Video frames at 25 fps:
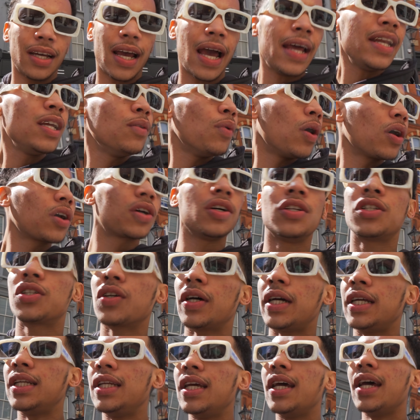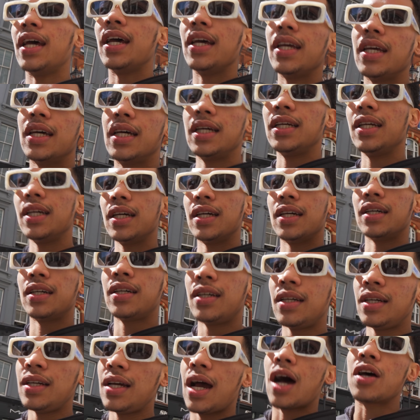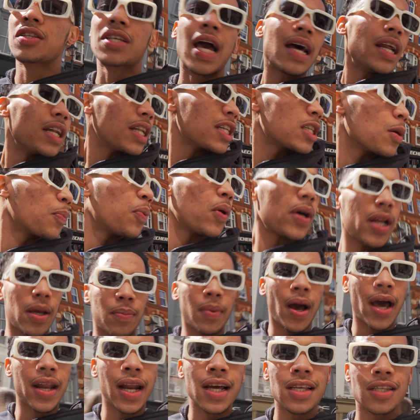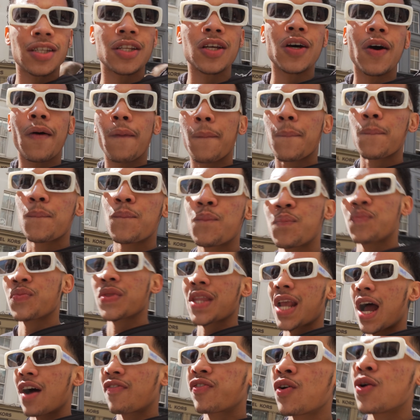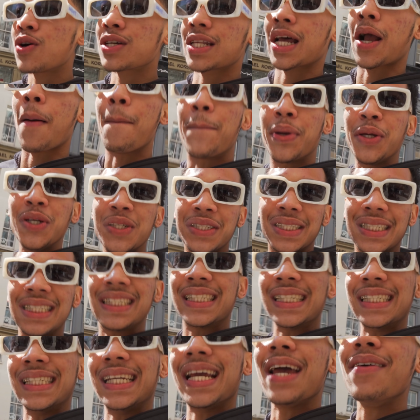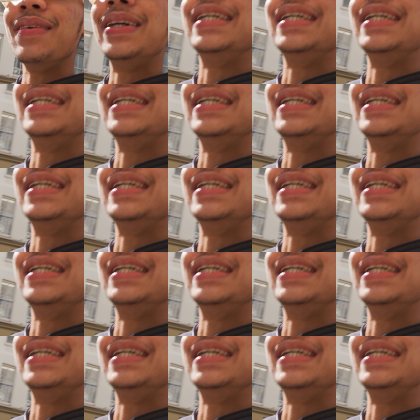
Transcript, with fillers: anyone can join. Yeah, yeah, yeah. I was kind of disappointed by that still. I thought it was like a bougie thing, you get